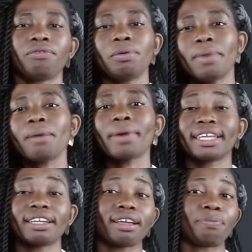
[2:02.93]
remember
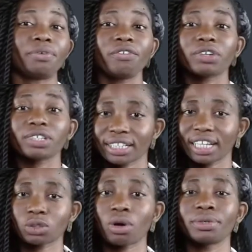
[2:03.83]
in our previous
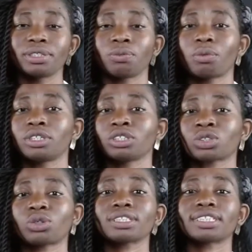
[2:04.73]
class where we
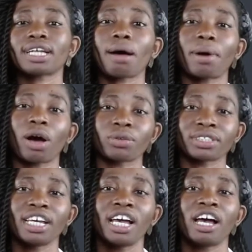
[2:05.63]
discussed
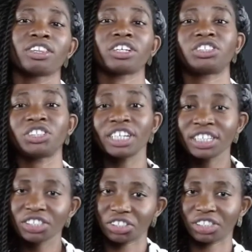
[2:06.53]
about the
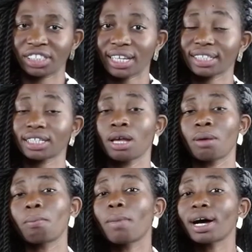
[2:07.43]
changes that
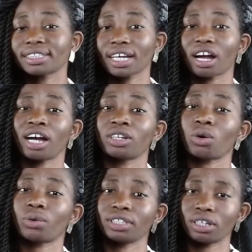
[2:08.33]
matter can
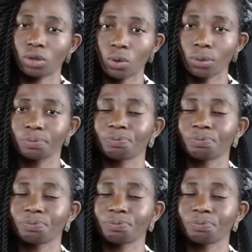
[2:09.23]
undergo.